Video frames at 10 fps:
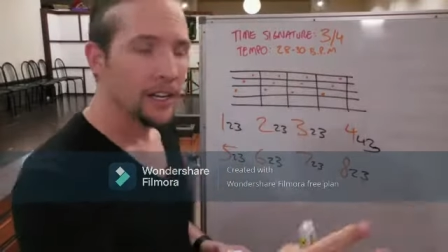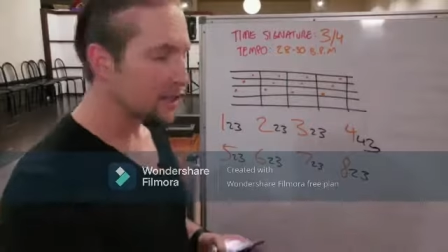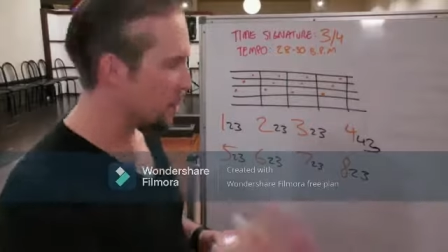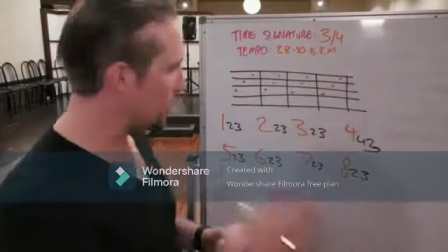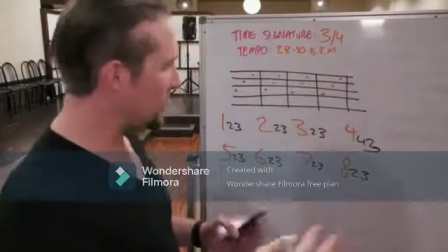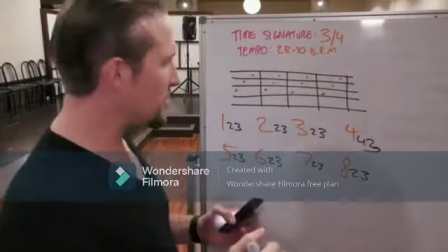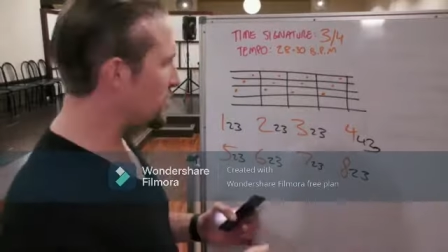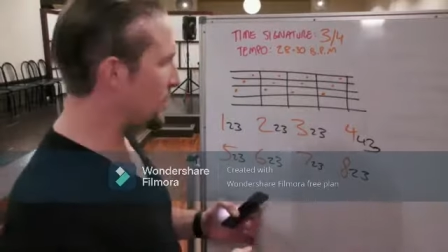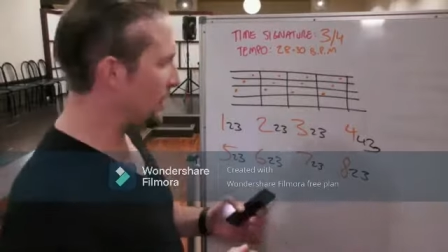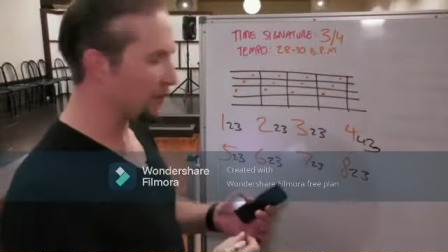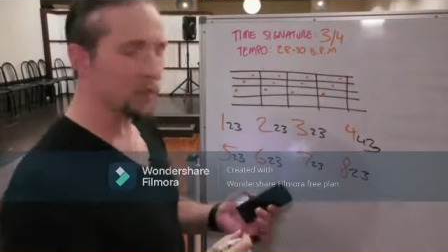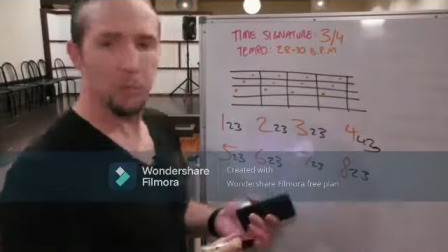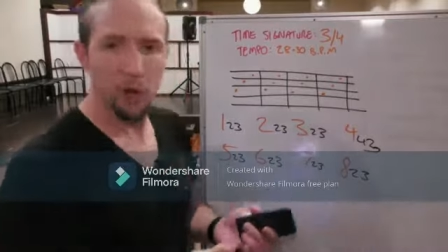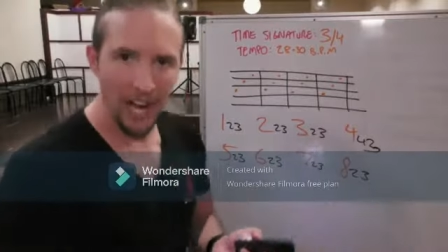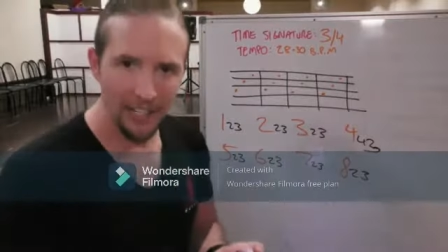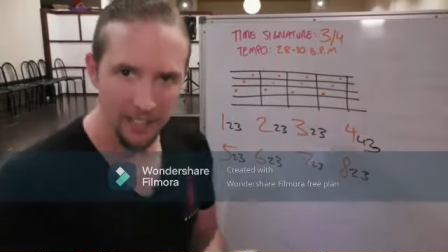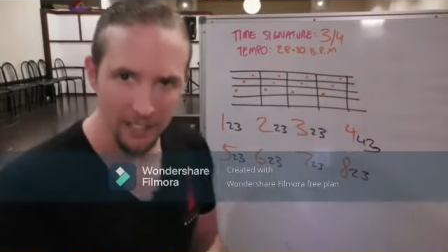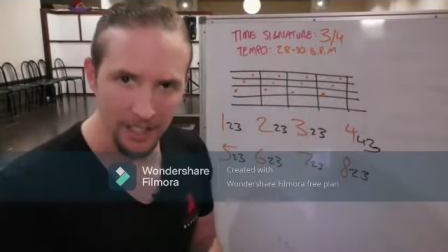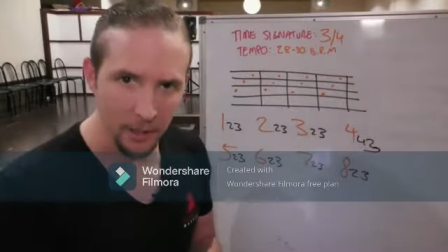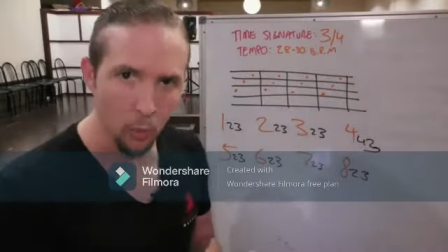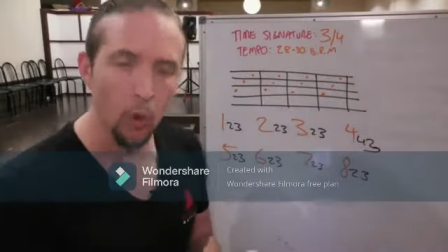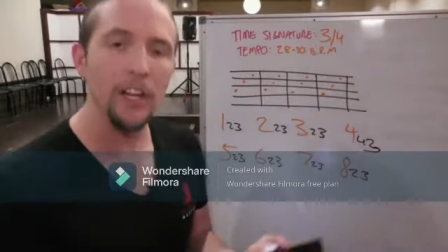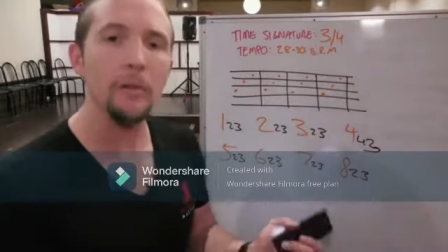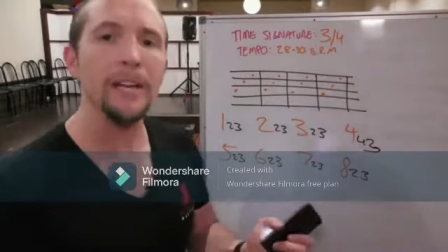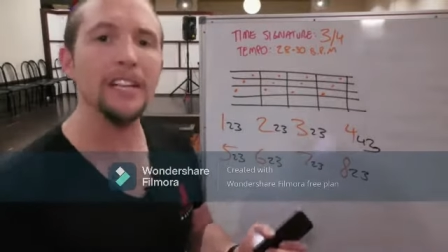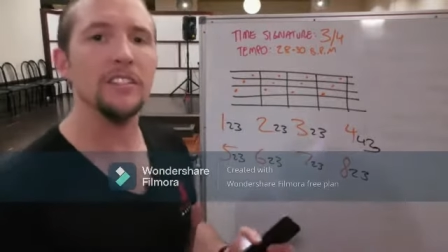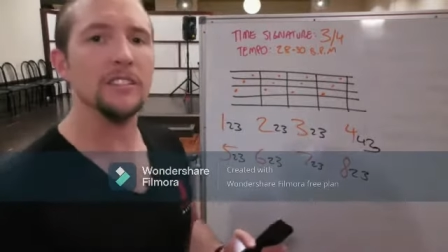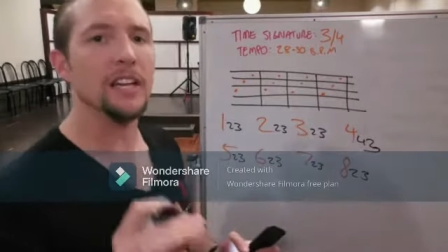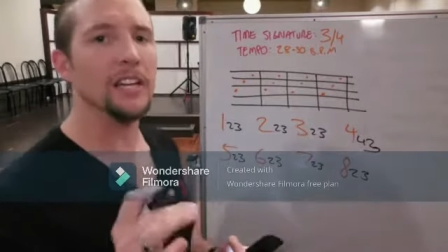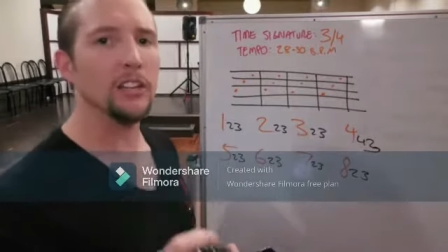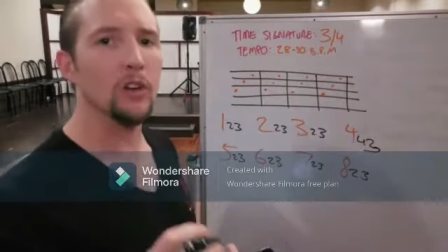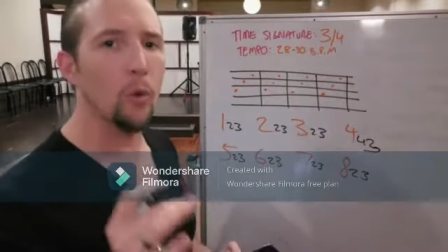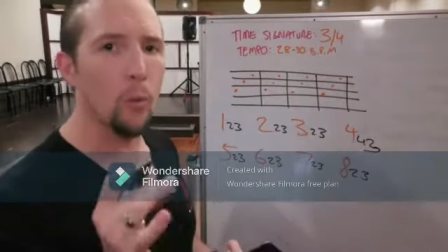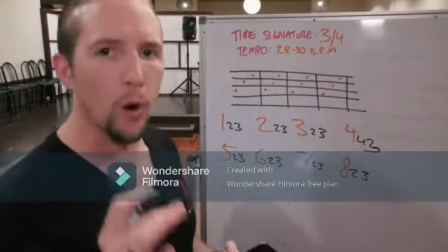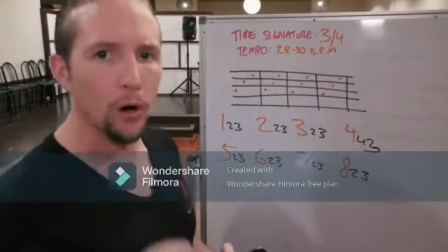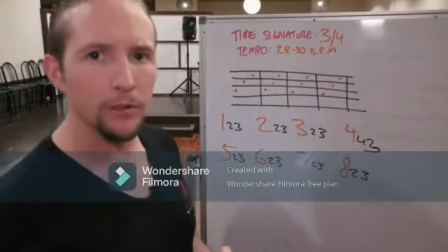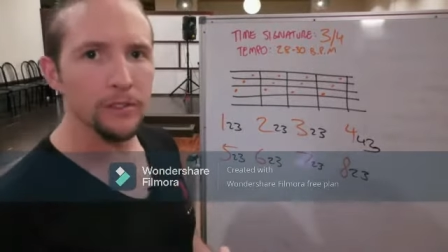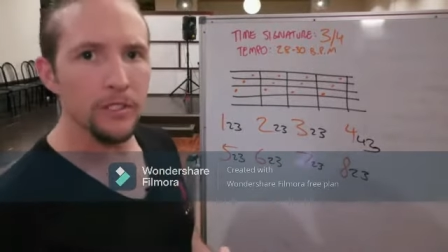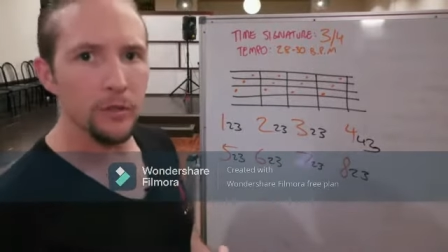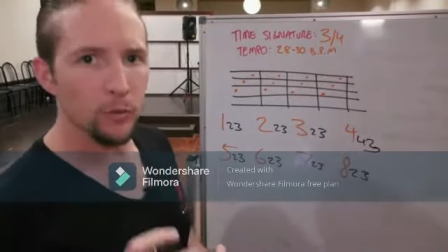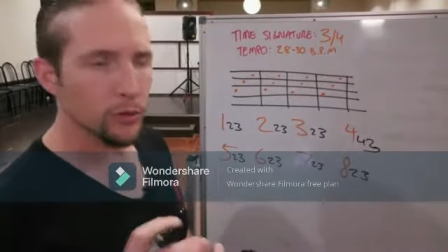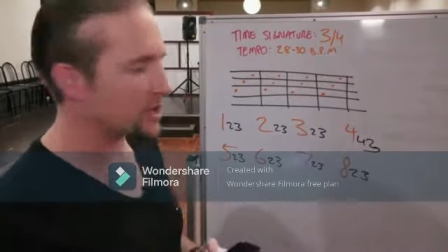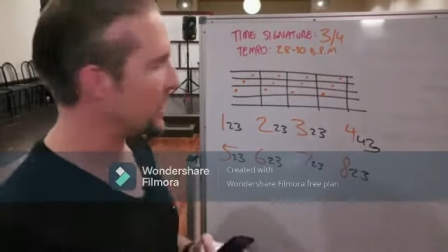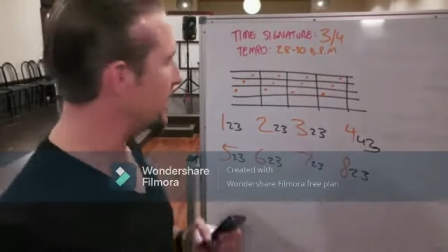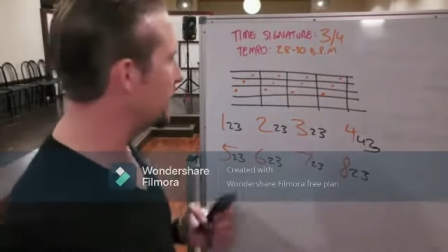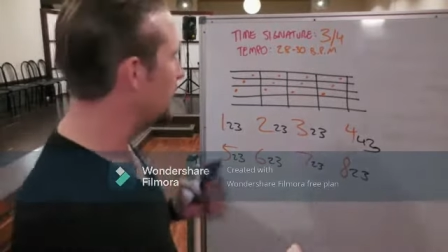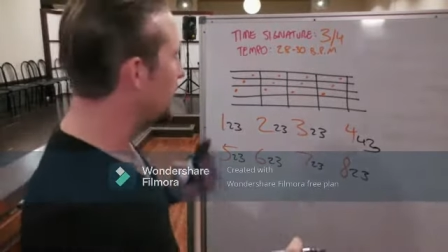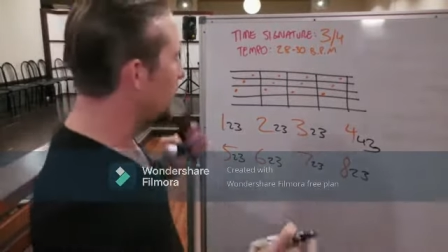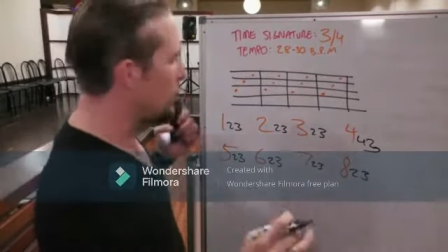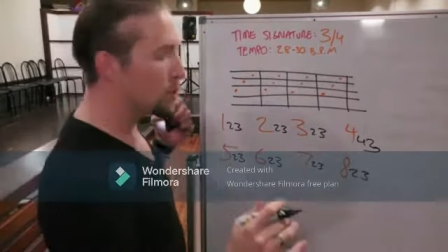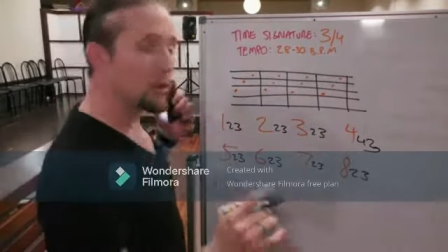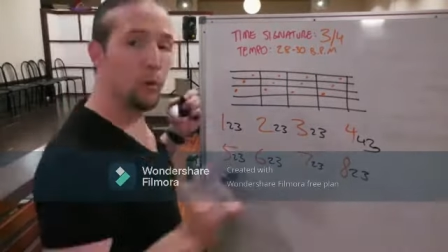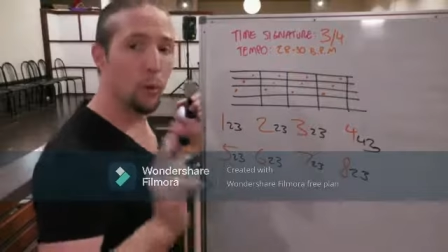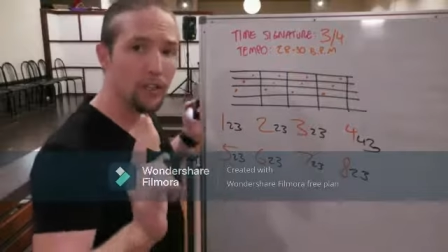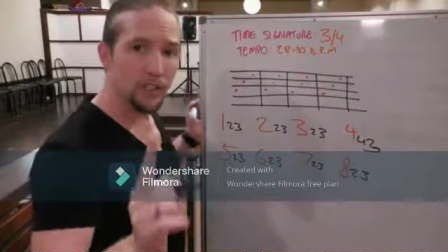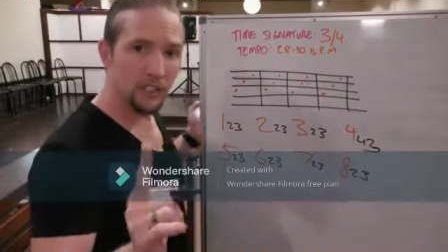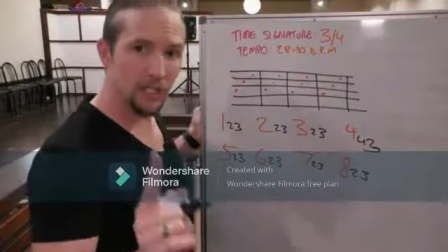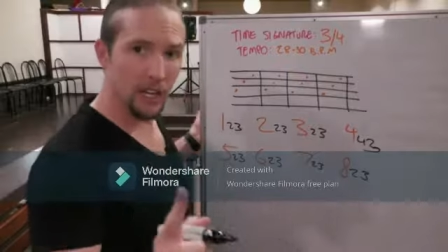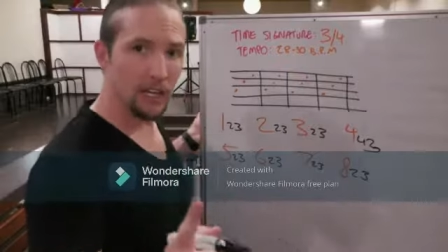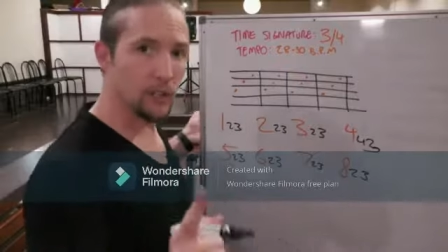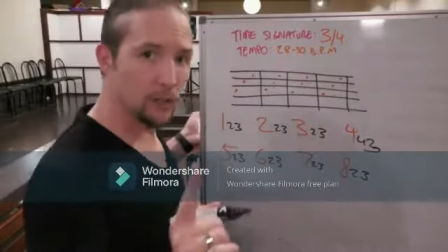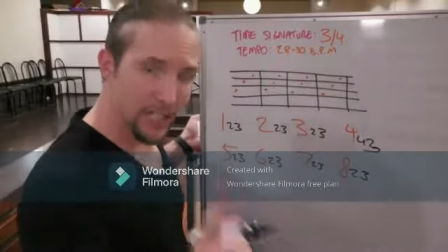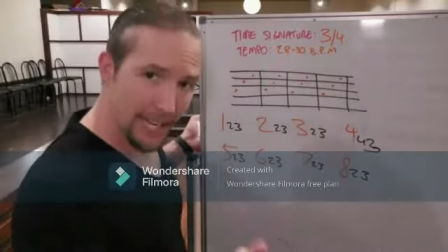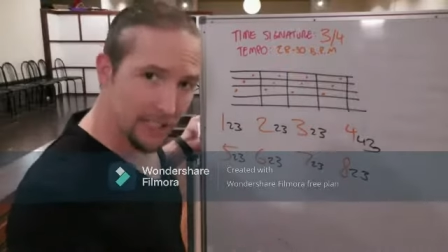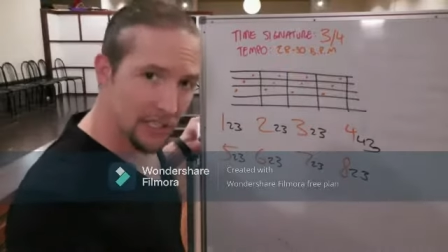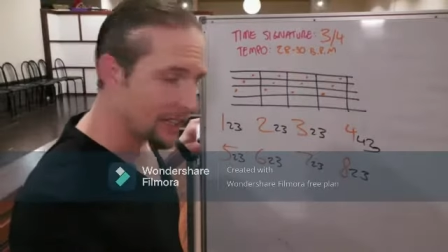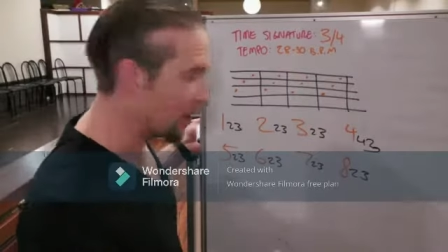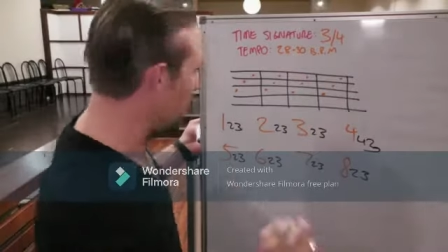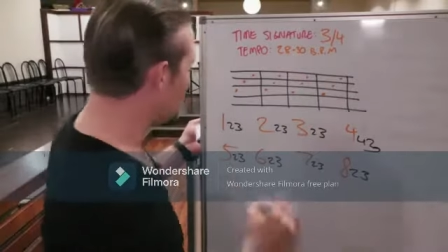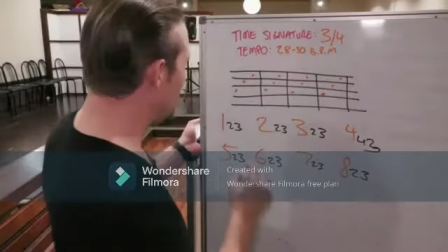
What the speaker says: So what does this mean for us practically? What it means is that in your waltz routine, you want to start your dancing on